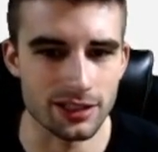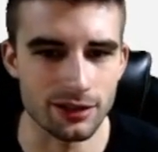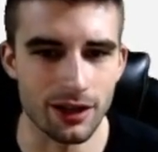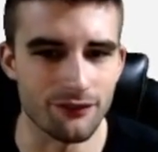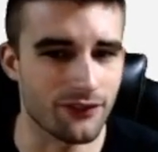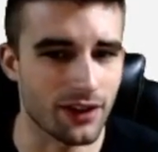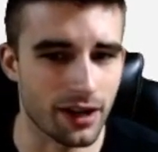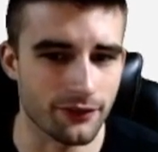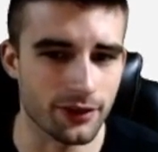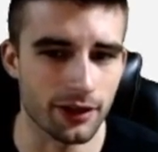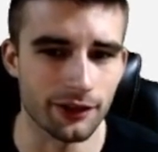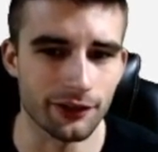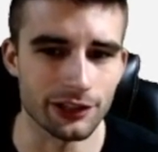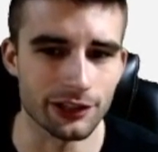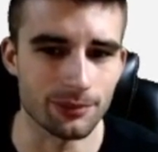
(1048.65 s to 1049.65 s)
around 5
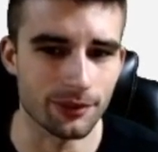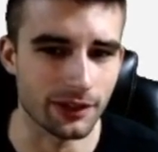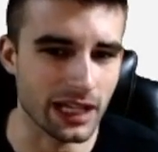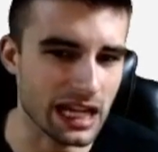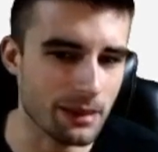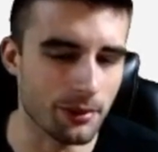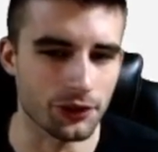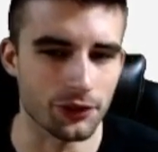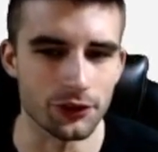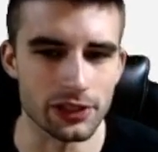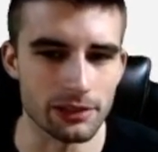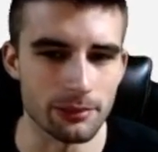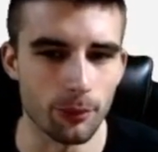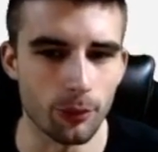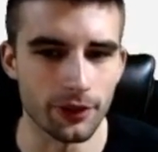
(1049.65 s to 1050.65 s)
targets per game, a
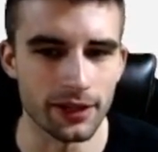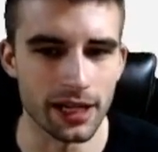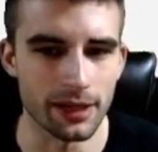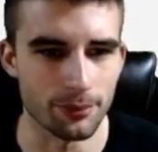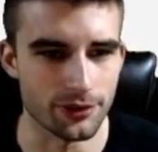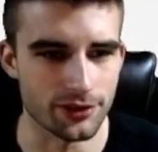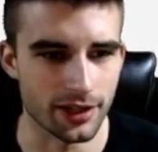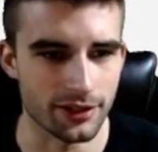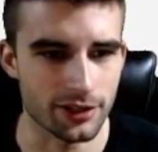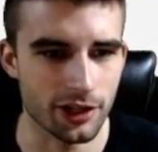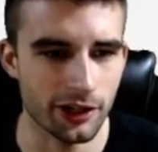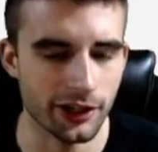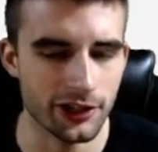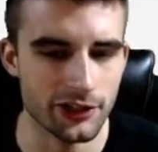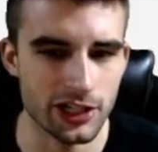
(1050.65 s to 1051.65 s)
13.9%
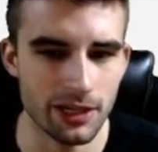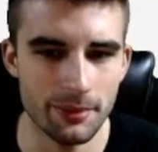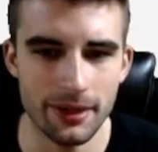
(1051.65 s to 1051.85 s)
target share,